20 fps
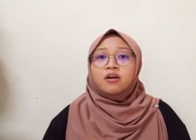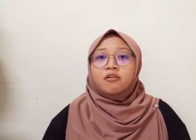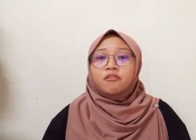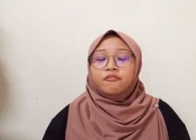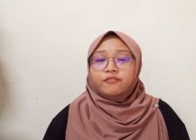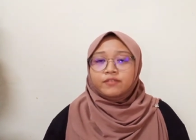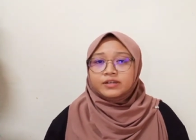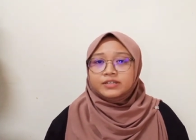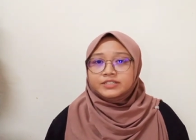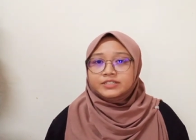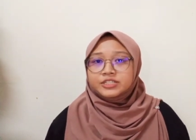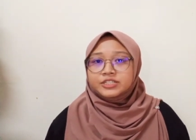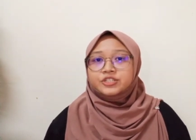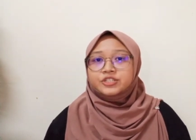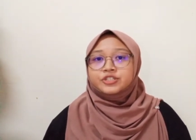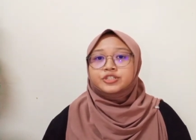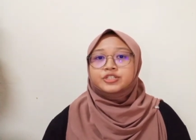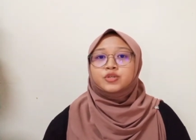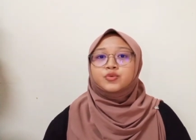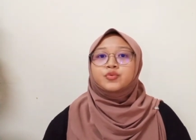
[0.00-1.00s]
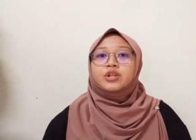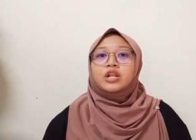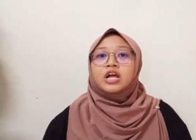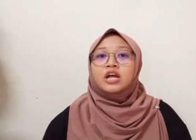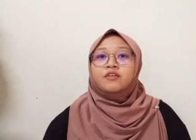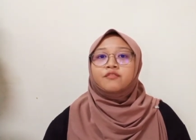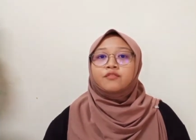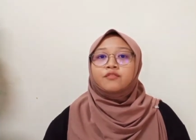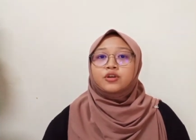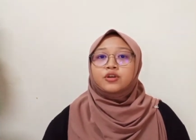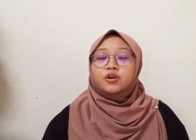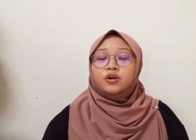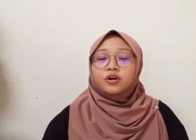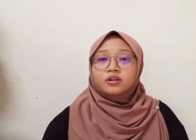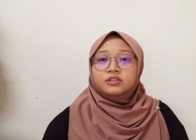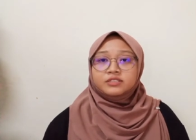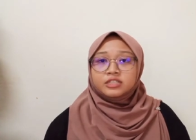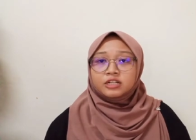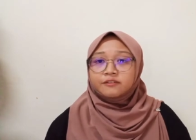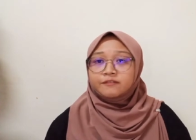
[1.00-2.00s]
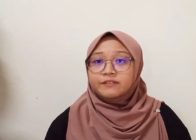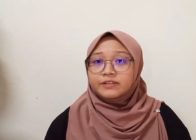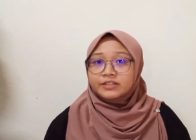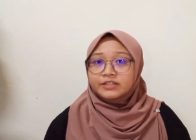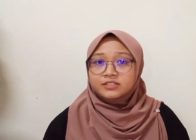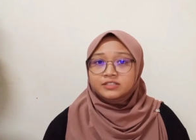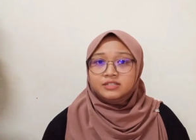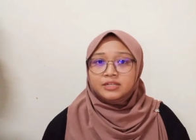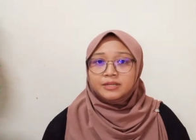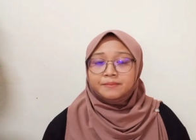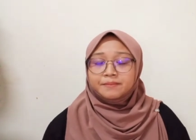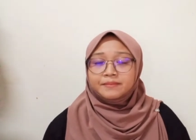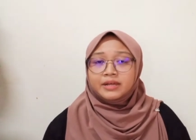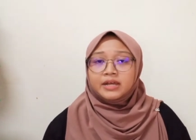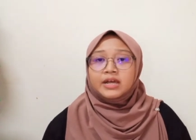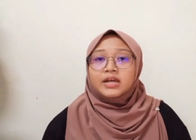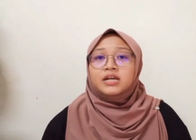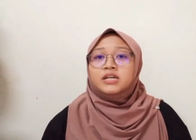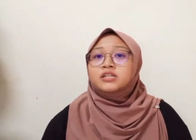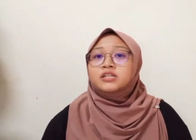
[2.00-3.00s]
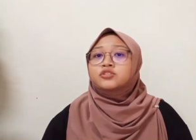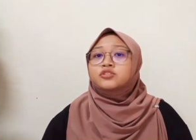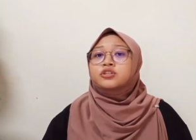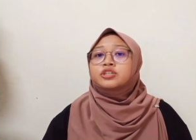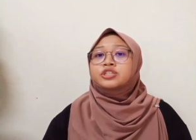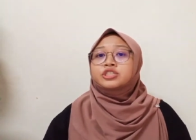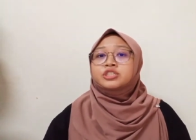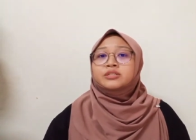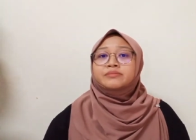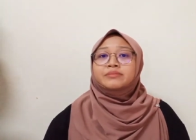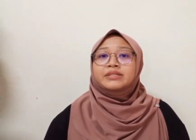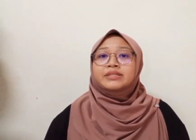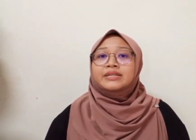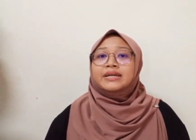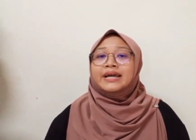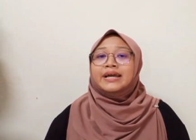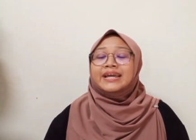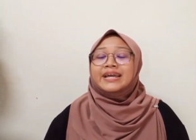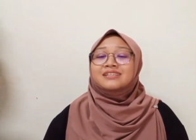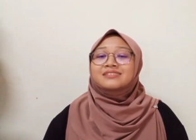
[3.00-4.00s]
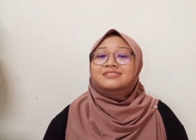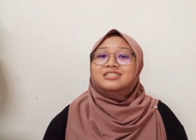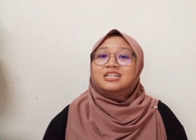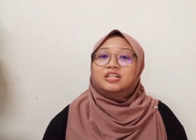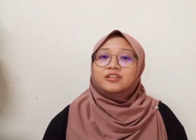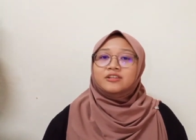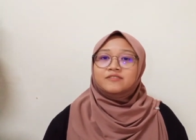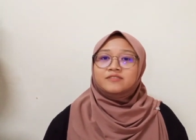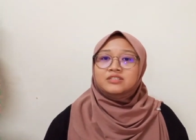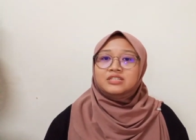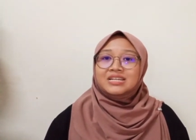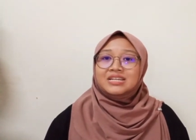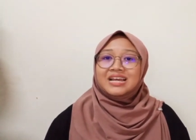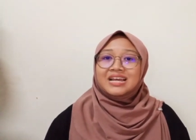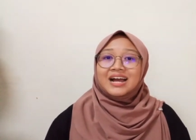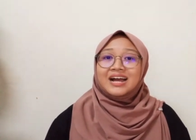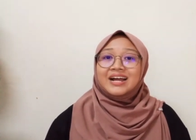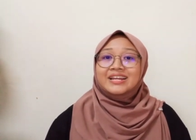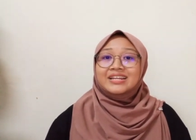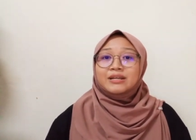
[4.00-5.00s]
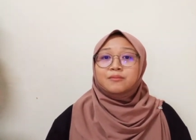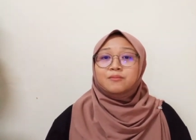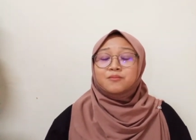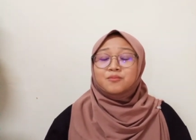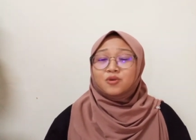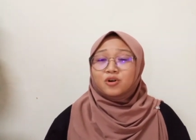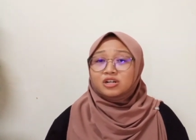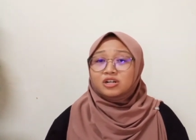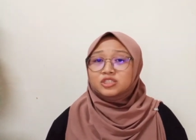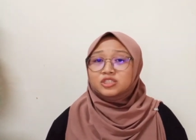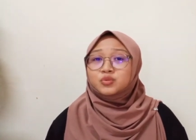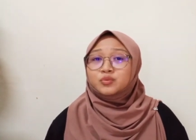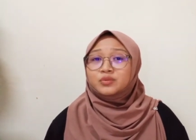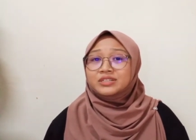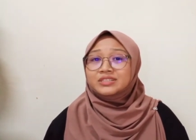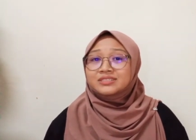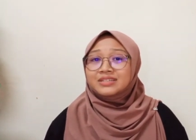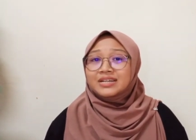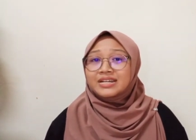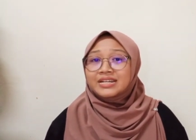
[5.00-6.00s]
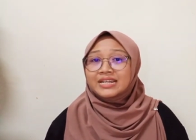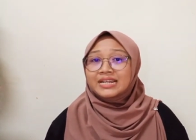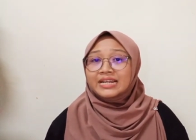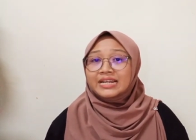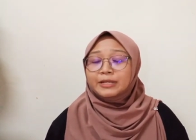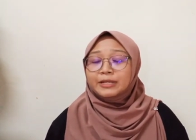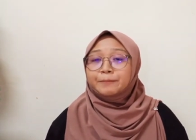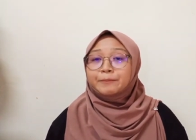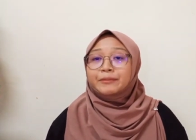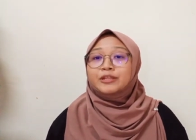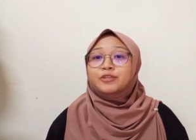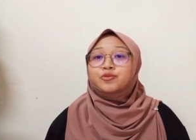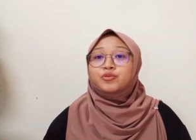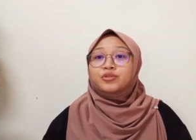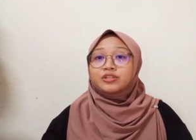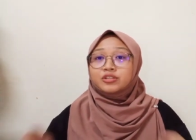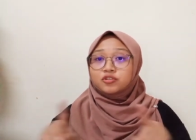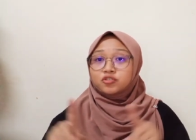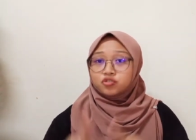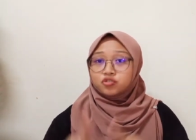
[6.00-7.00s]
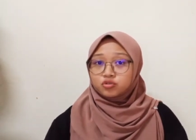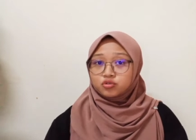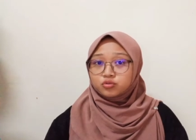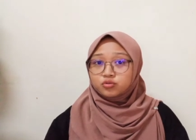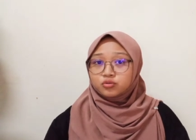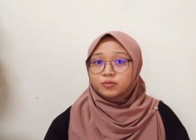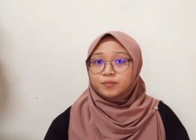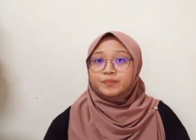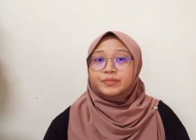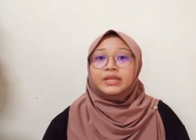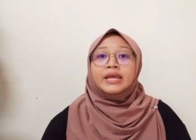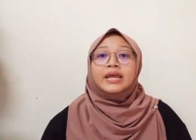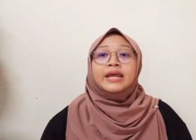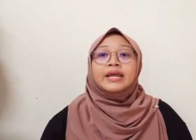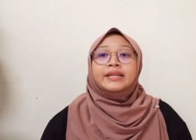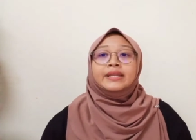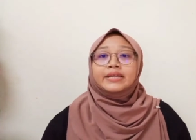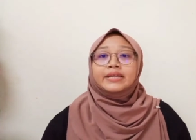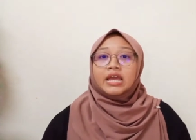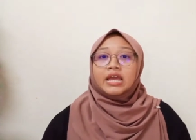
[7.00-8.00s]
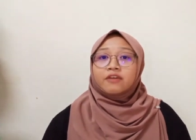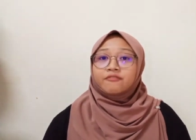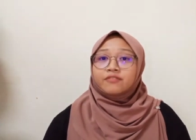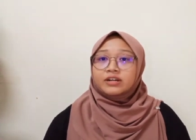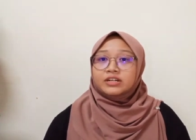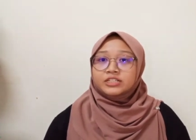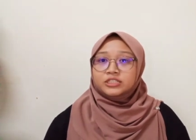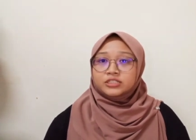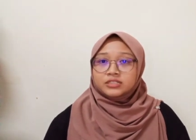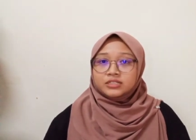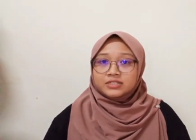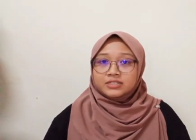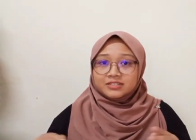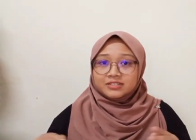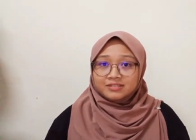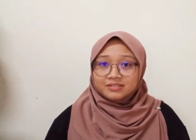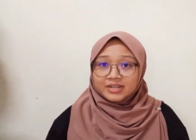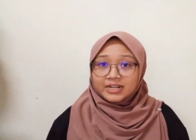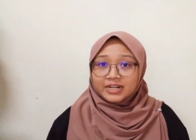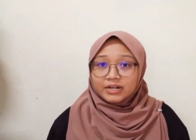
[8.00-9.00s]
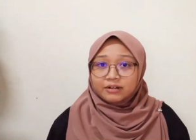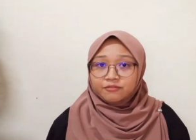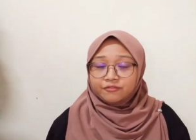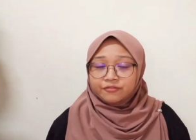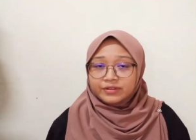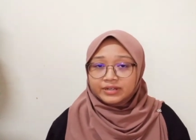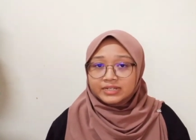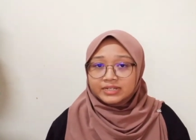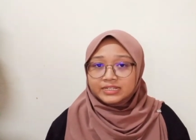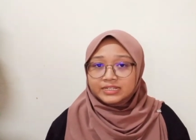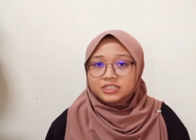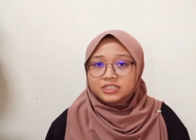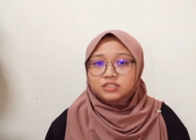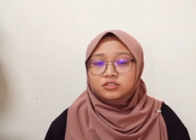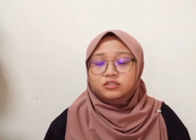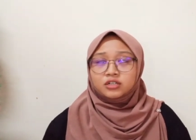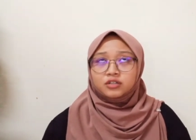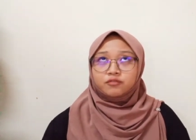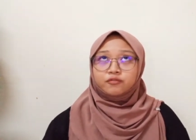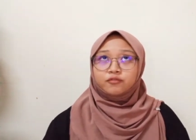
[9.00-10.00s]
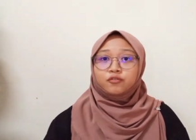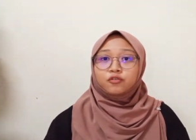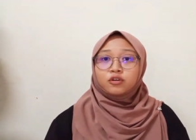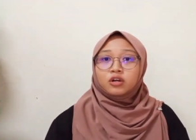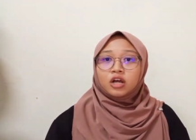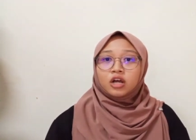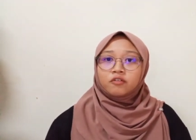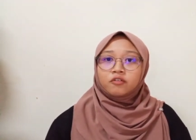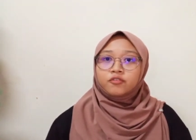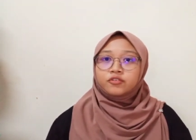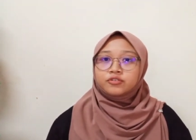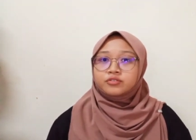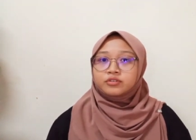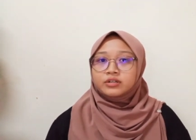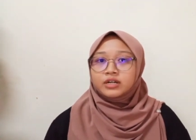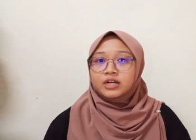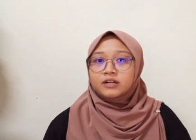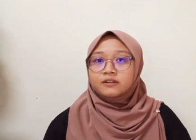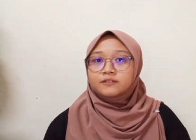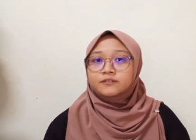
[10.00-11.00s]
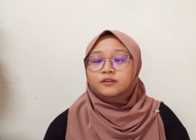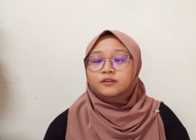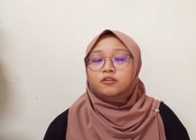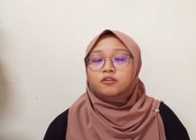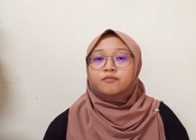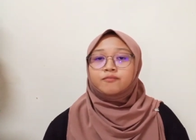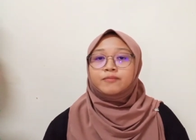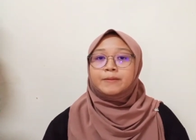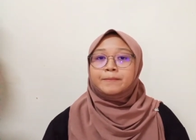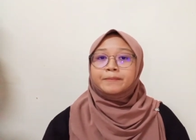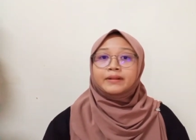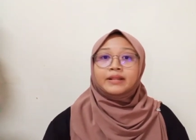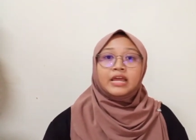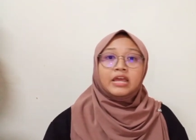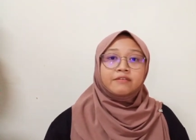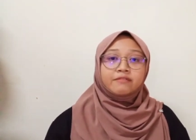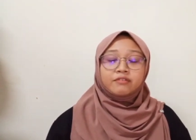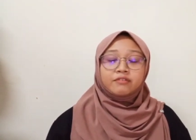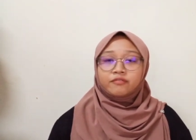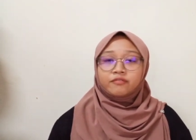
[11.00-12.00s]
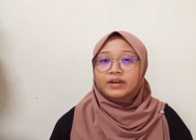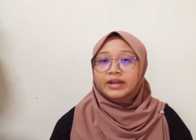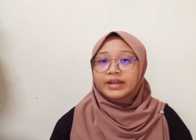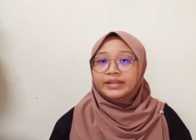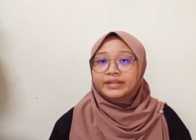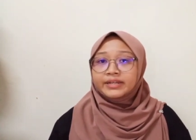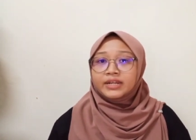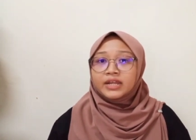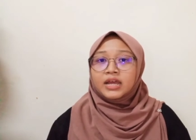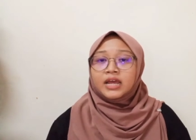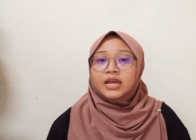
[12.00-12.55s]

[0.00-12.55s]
First, children will have low self-esteem. Social media and self-esteem are the most well-studied link between the two. The average Instagram feed is full of photographs of people having fun.